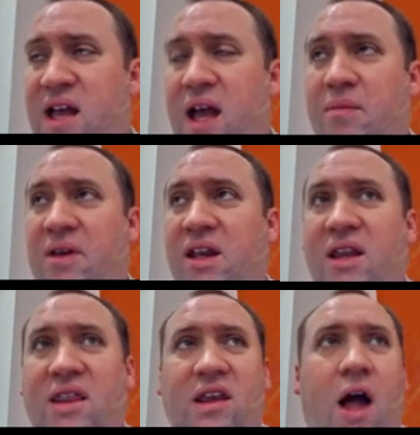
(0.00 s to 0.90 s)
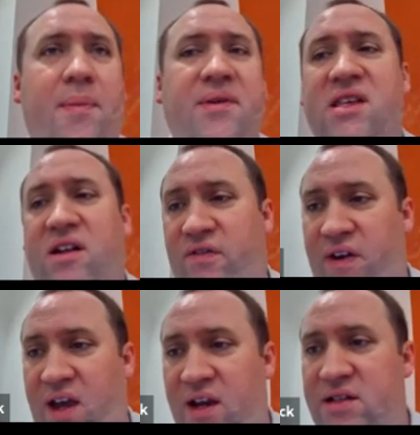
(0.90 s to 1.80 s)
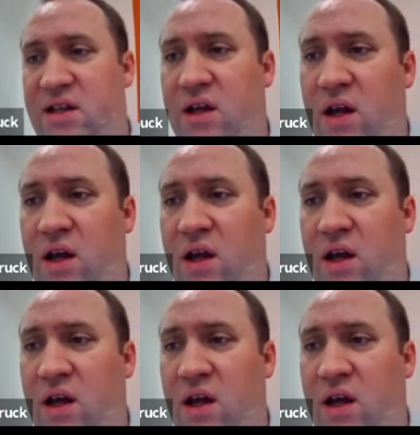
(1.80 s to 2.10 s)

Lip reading: I'm getting the opposite effect,